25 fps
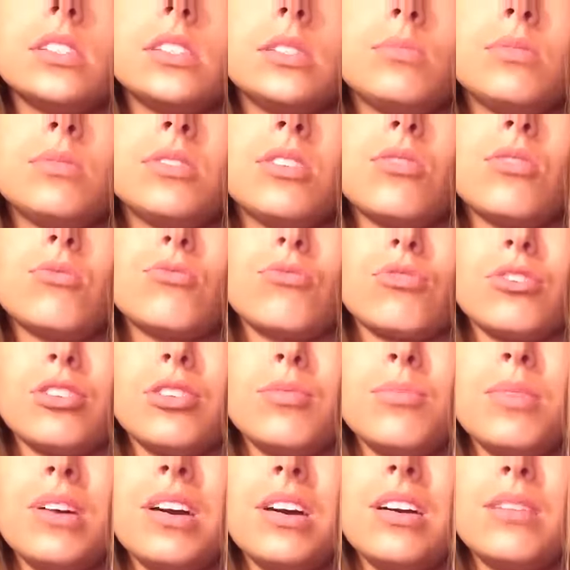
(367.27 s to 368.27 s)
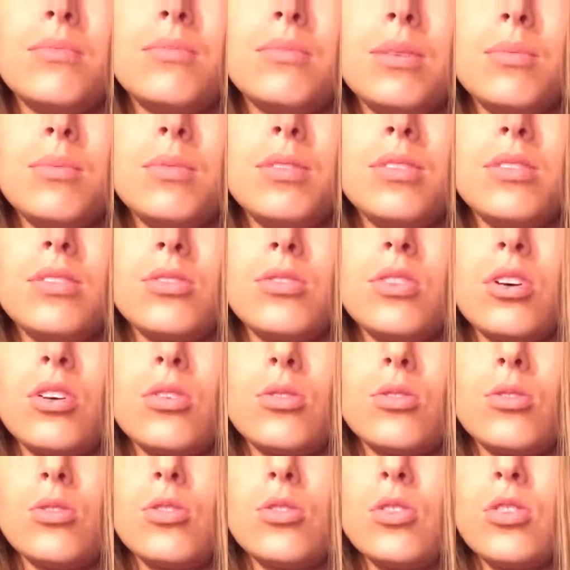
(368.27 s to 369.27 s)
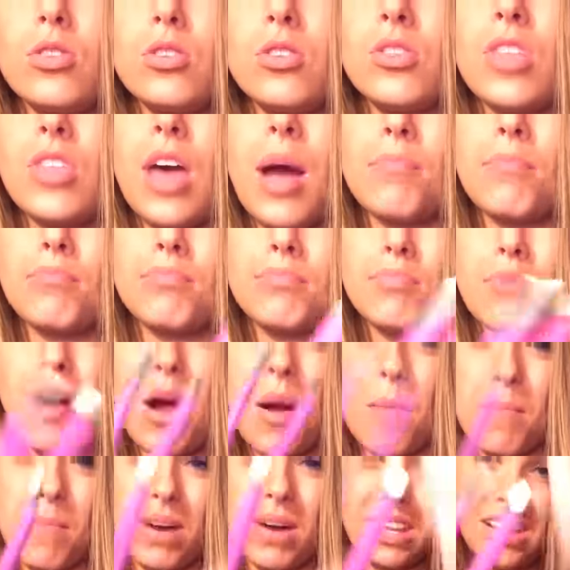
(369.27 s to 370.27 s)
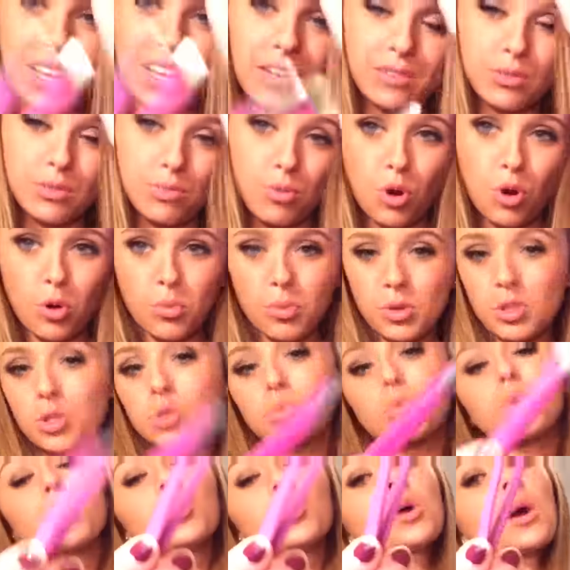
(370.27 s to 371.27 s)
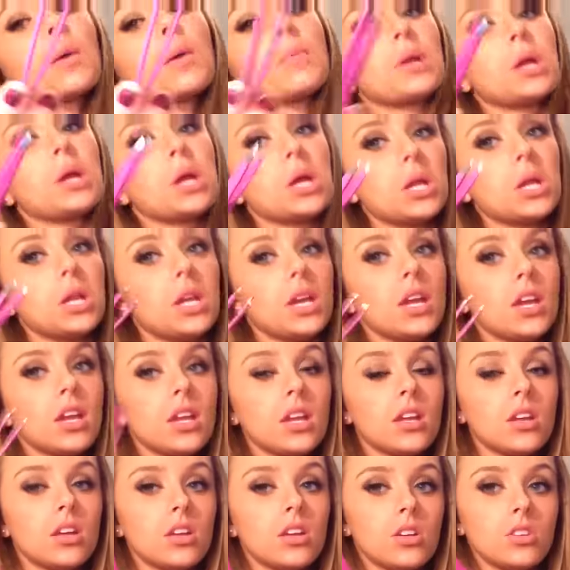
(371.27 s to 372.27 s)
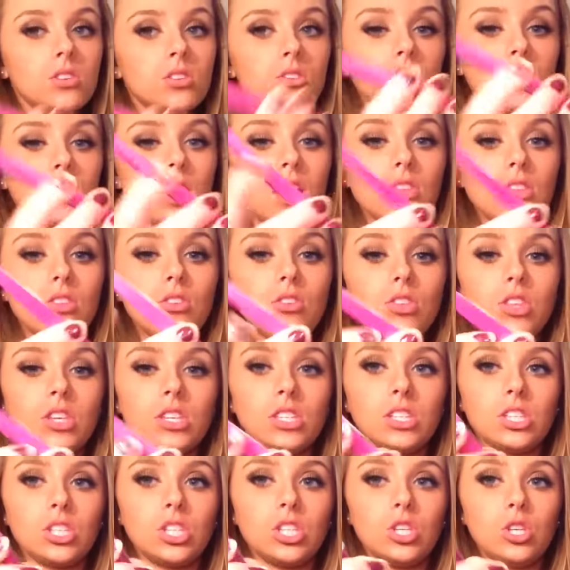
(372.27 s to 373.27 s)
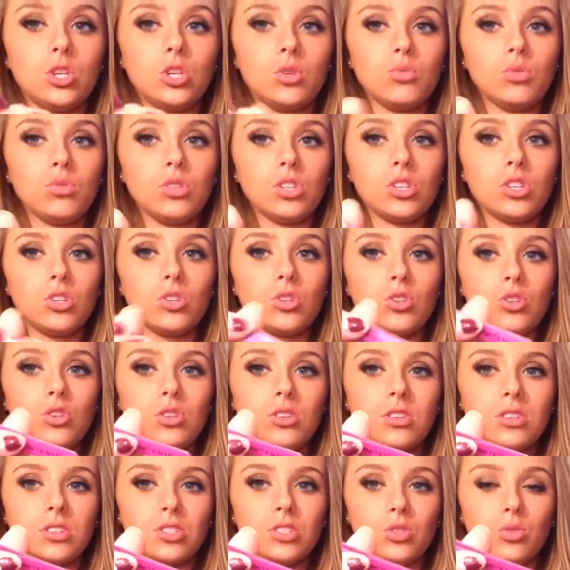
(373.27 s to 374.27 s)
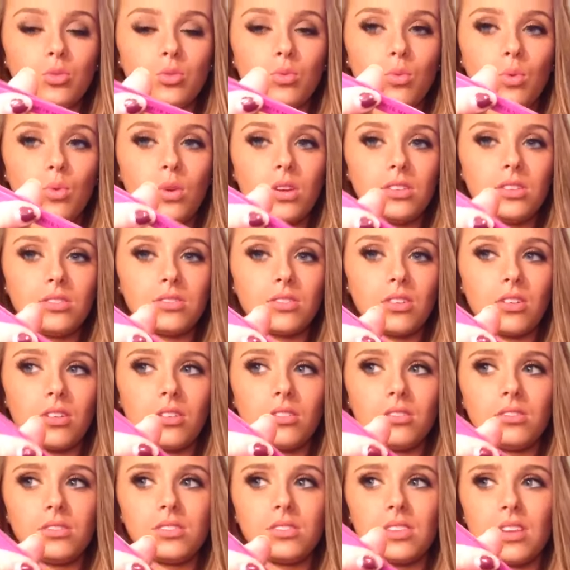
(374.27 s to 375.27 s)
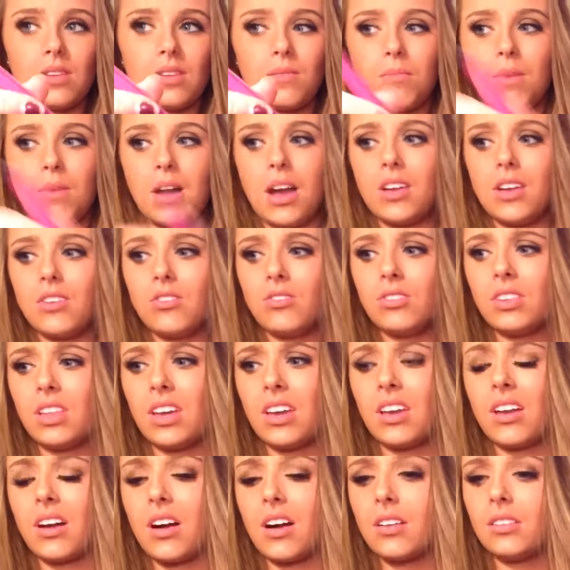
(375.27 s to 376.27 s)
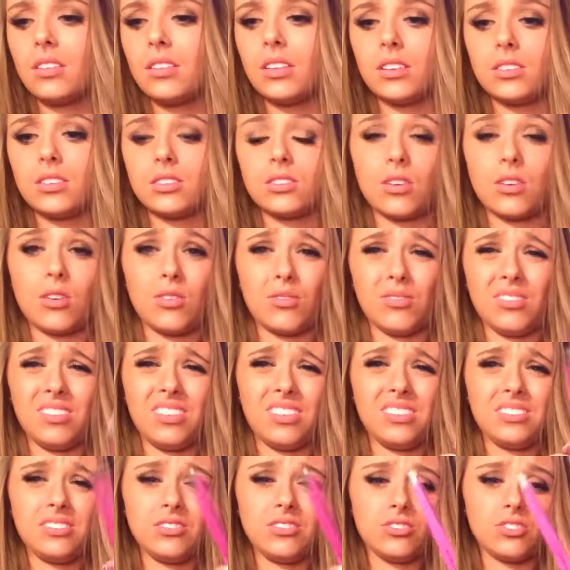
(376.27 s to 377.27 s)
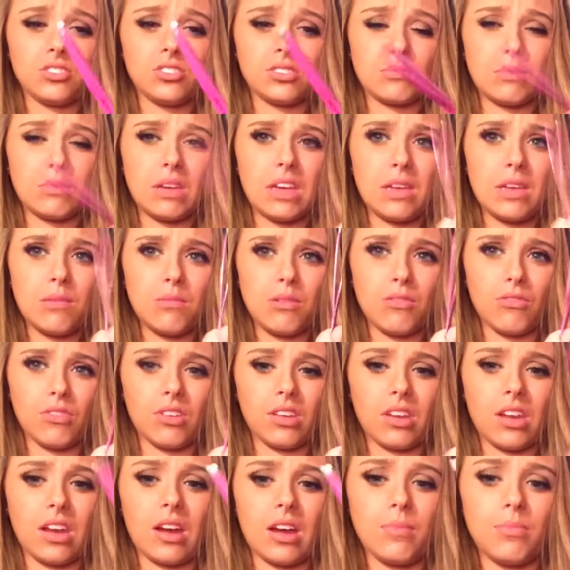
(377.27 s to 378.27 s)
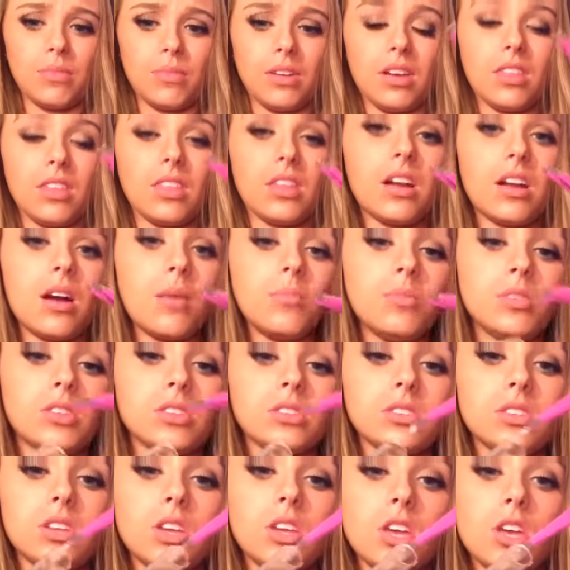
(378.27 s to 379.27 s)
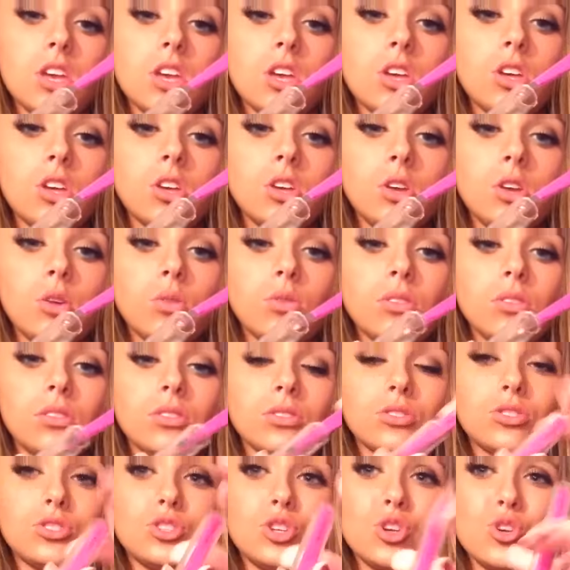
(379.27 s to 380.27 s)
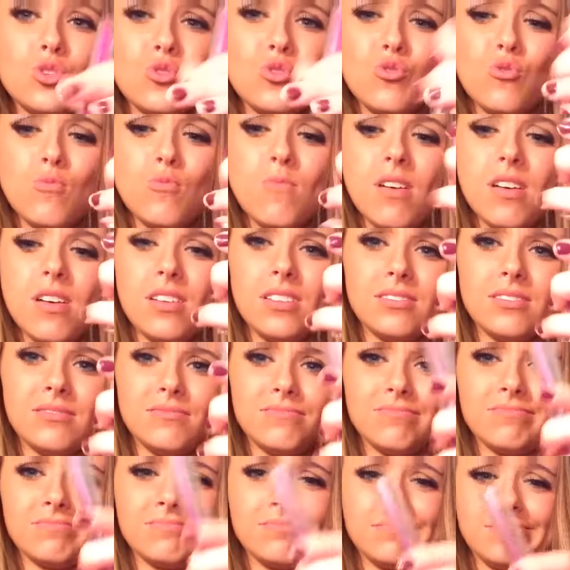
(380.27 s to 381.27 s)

need to be done really bad. Maybe my life's porpoise will come in handy. So yeah, they're these cute little tweezers, and mine are like ugly, so these are just making me really happy, and they come in this cute little tube, and